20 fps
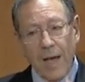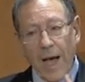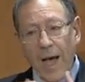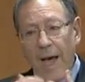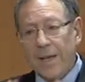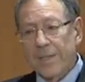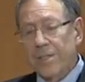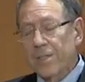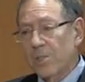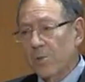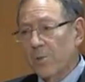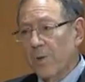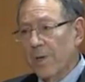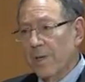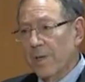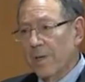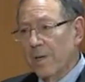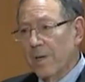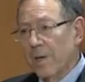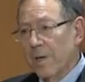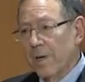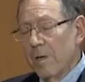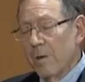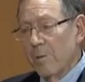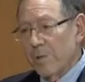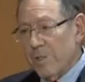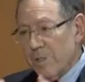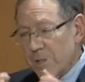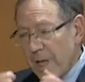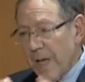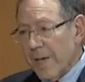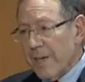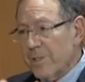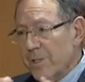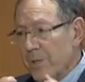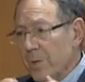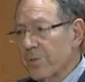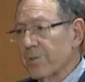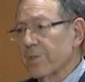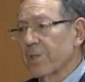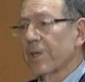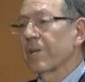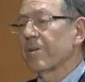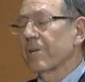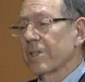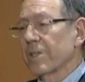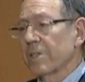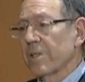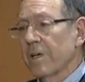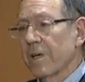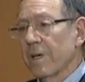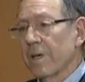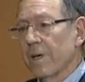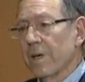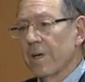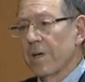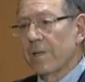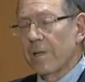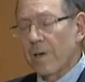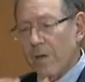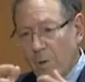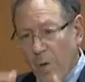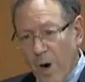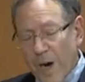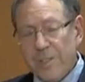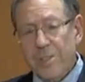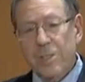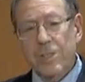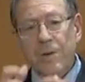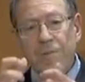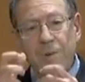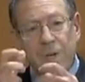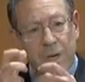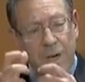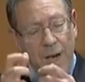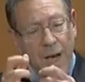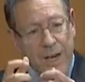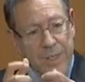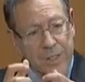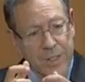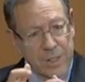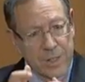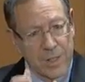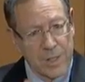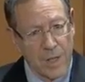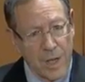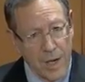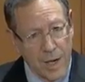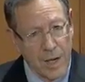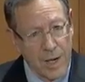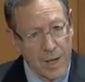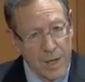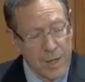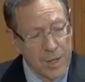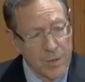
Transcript: and Sweden, which take so seriously the question of international law,